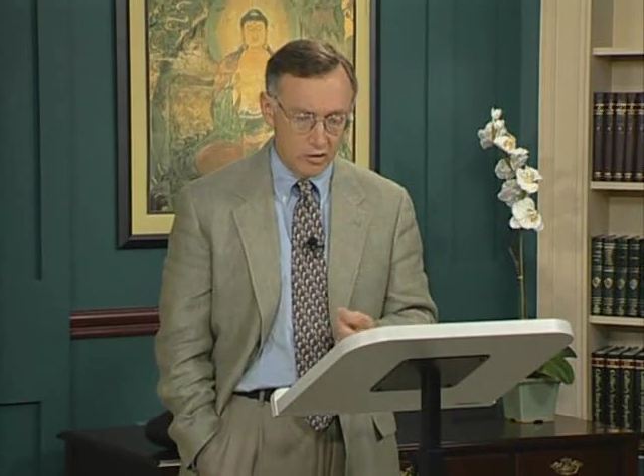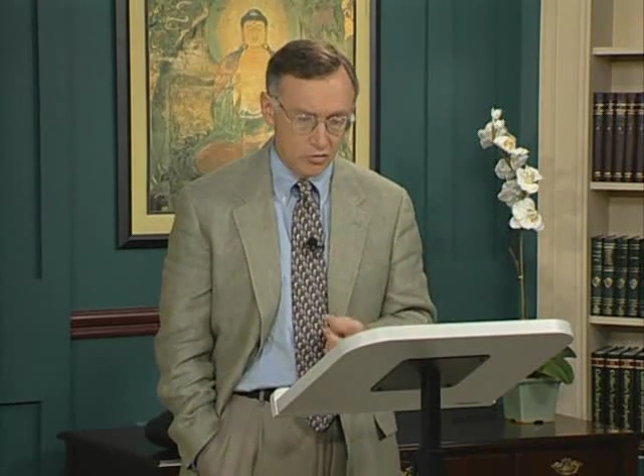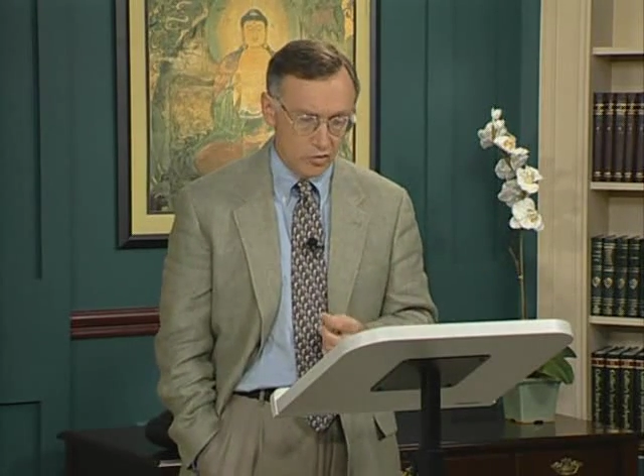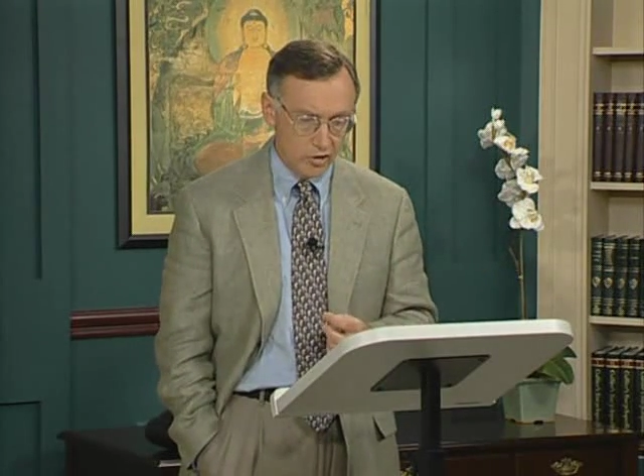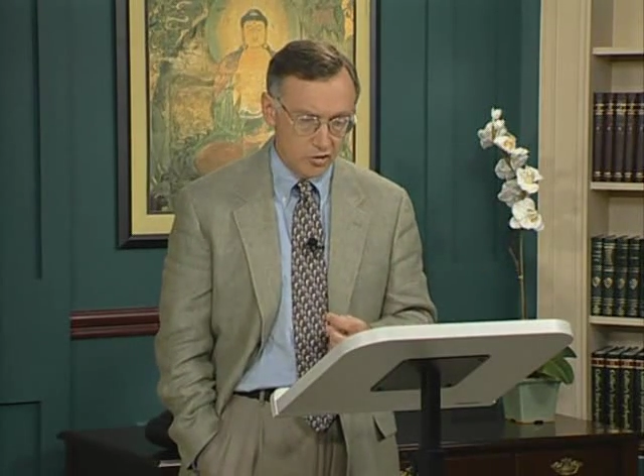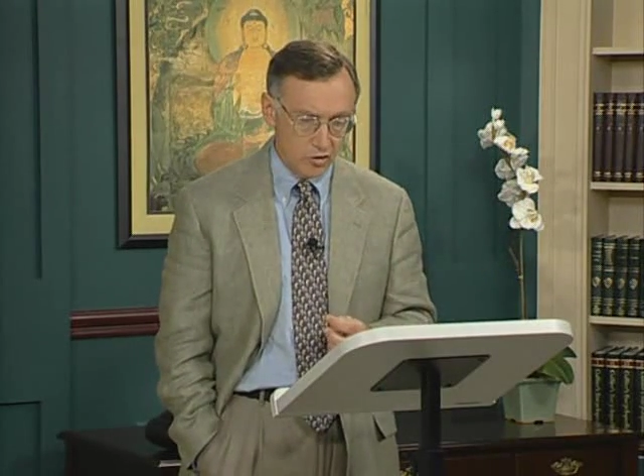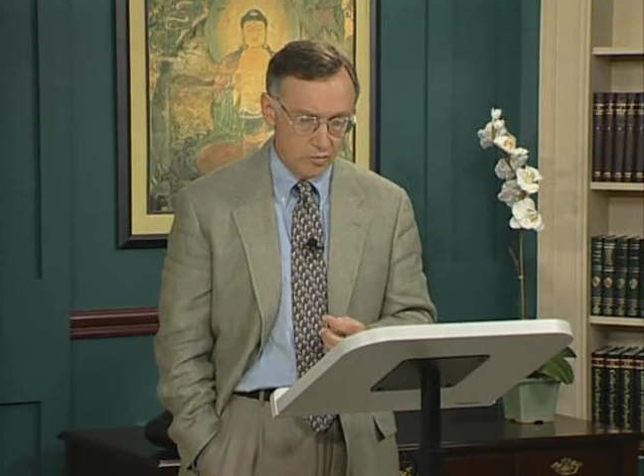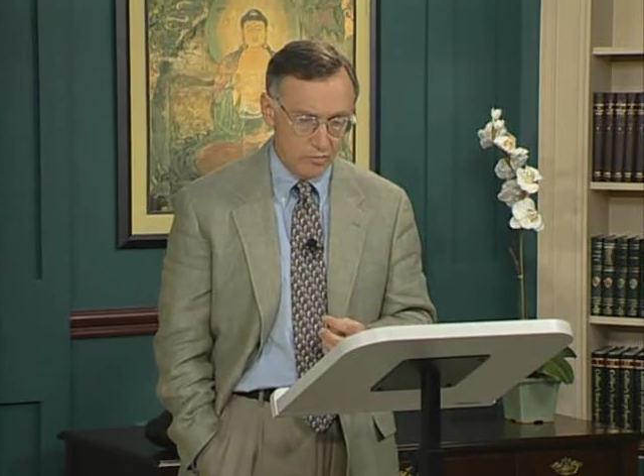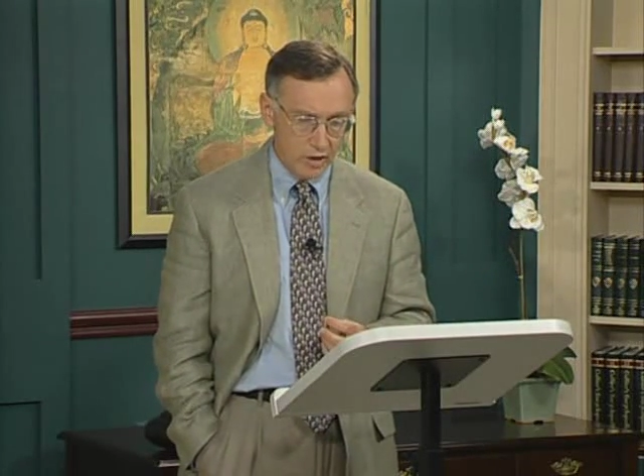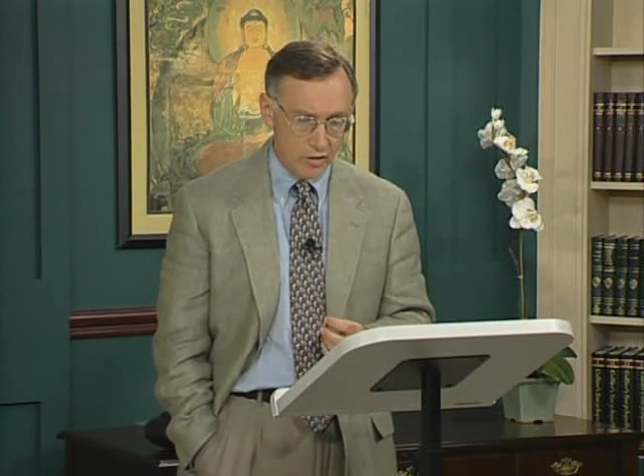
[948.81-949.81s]
the
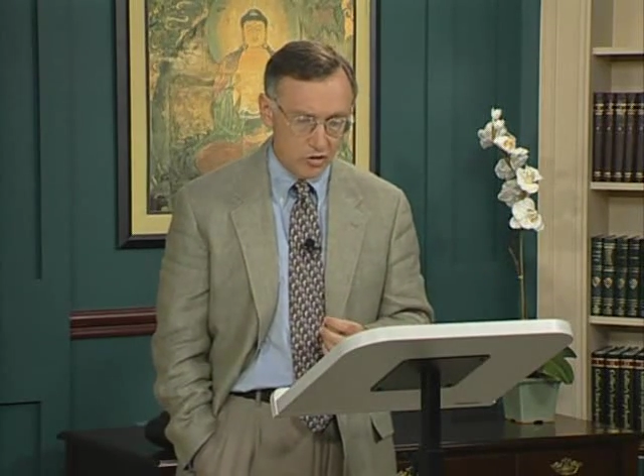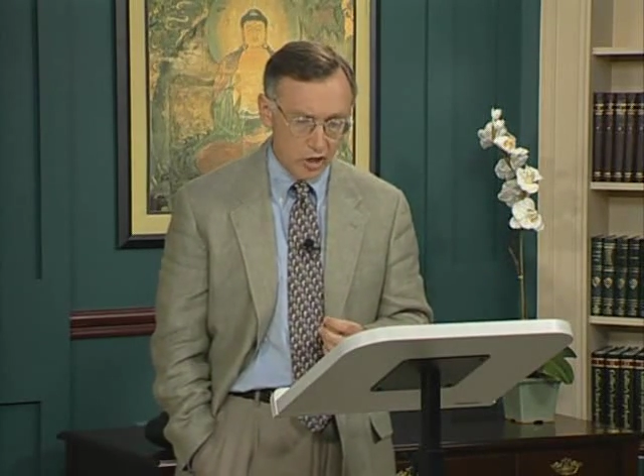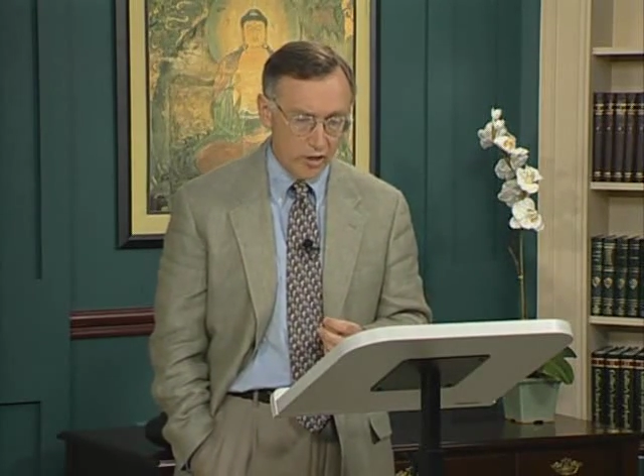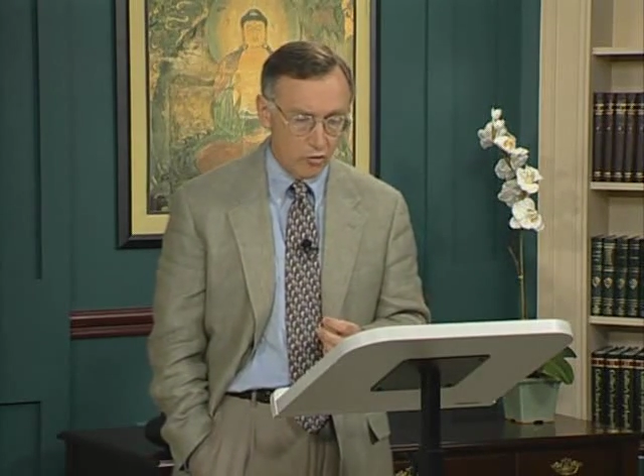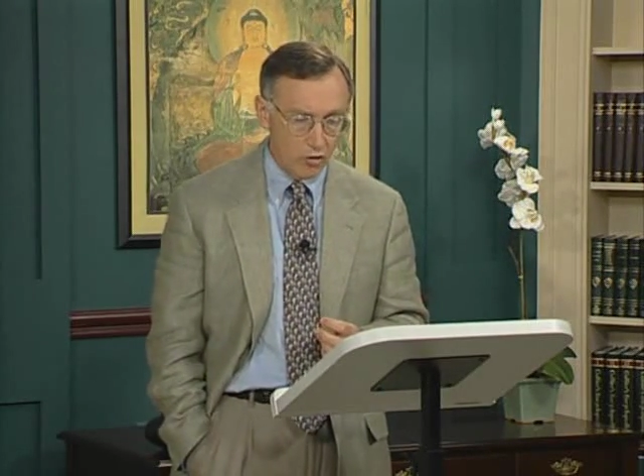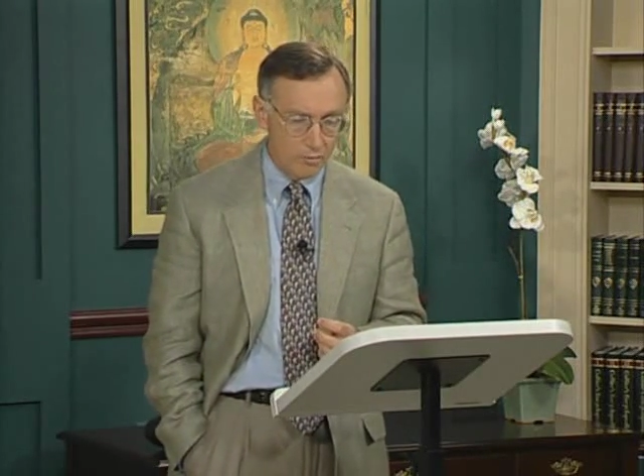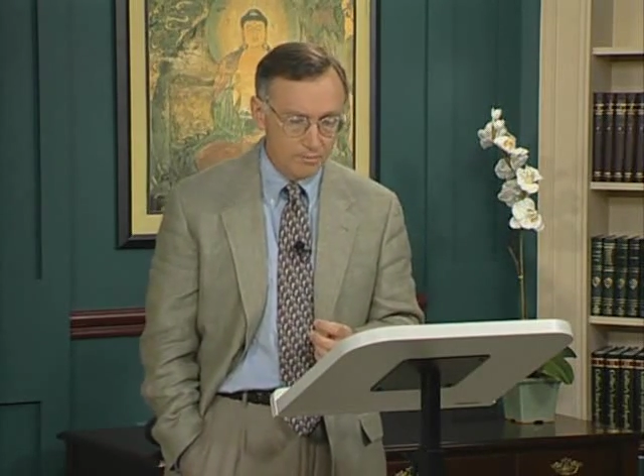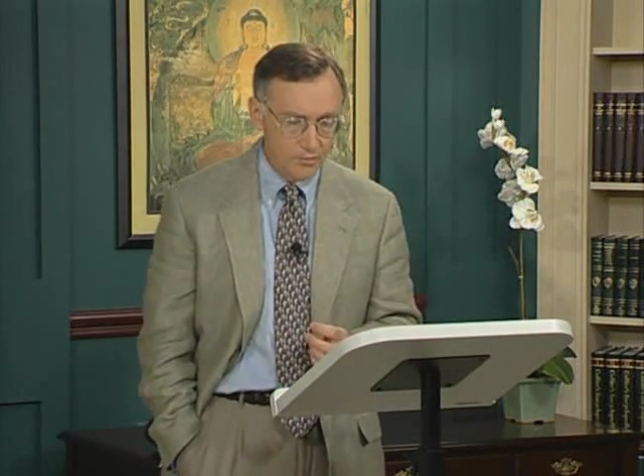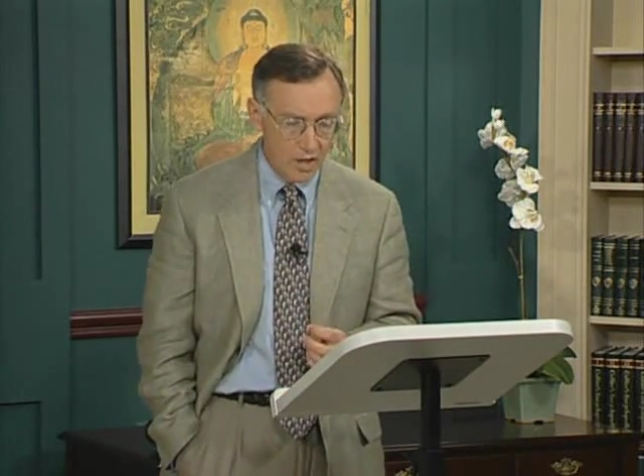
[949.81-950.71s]
tradition in general.